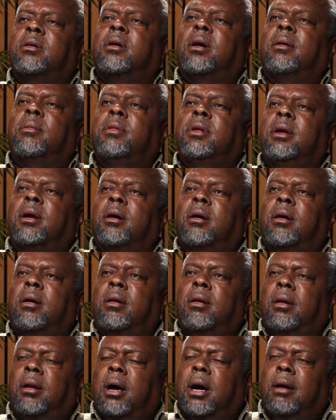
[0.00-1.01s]
of the
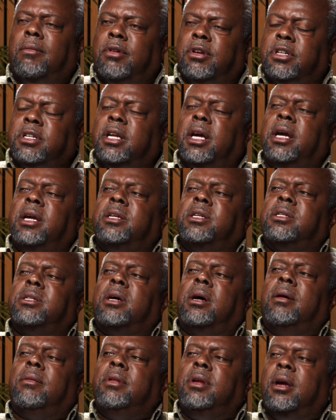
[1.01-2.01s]
larva stages,
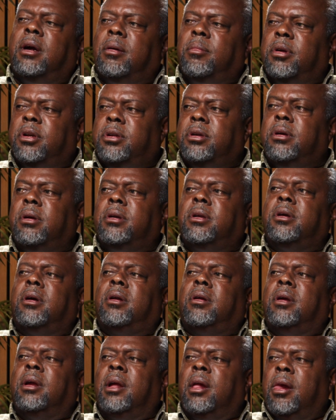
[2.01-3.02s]
of the maturity, of